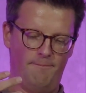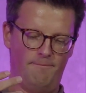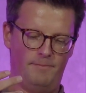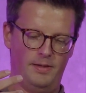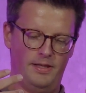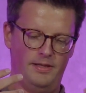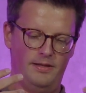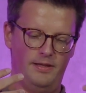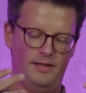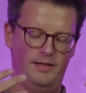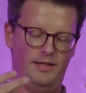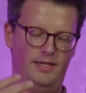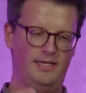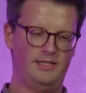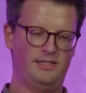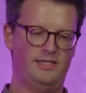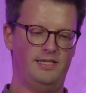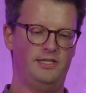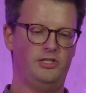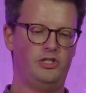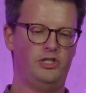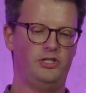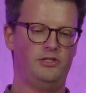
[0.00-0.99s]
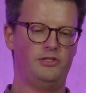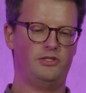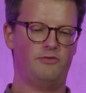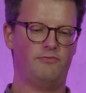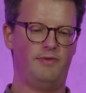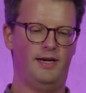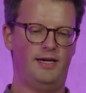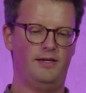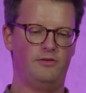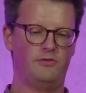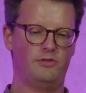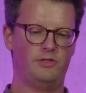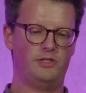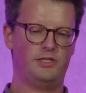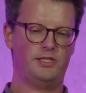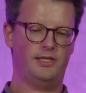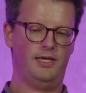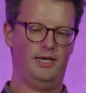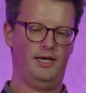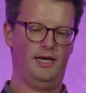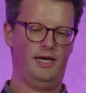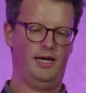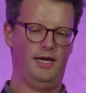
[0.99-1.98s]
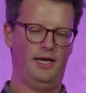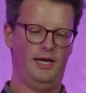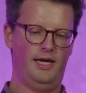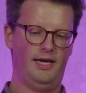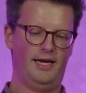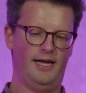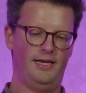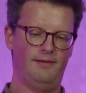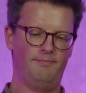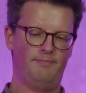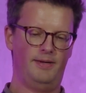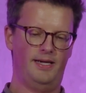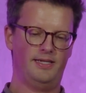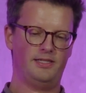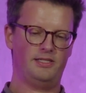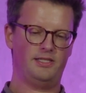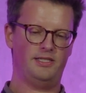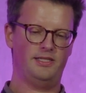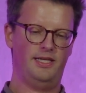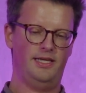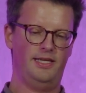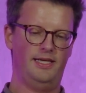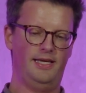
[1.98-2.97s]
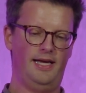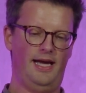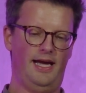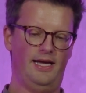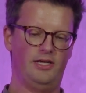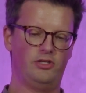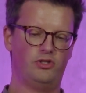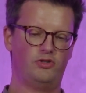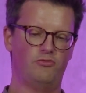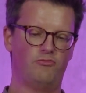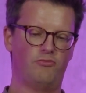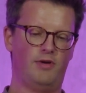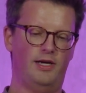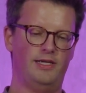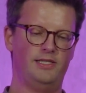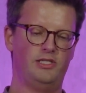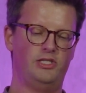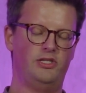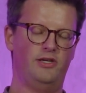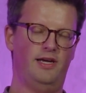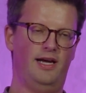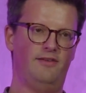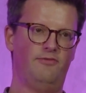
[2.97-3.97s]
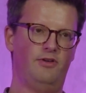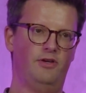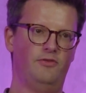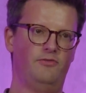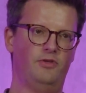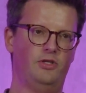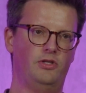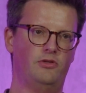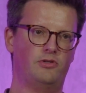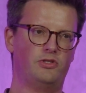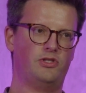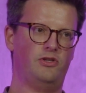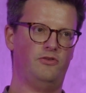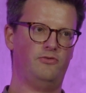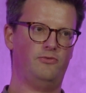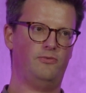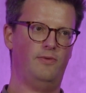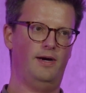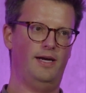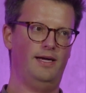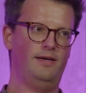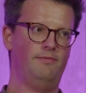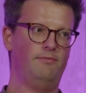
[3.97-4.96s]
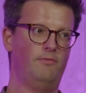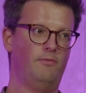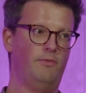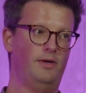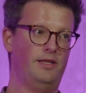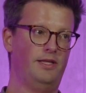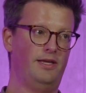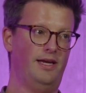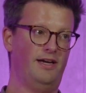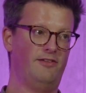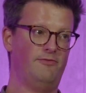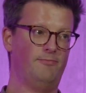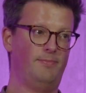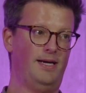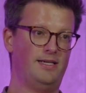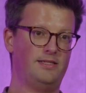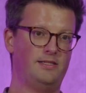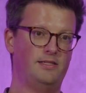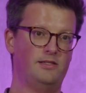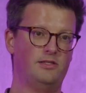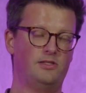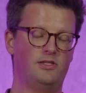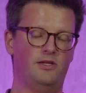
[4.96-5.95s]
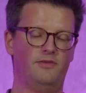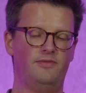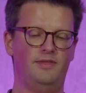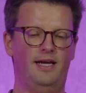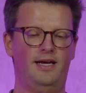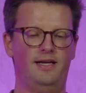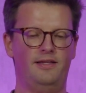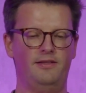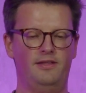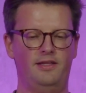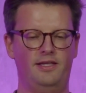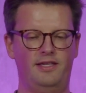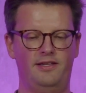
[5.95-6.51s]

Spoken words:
But there's issues around, again, back to the actual rights you have over your software, whether you have patents on that,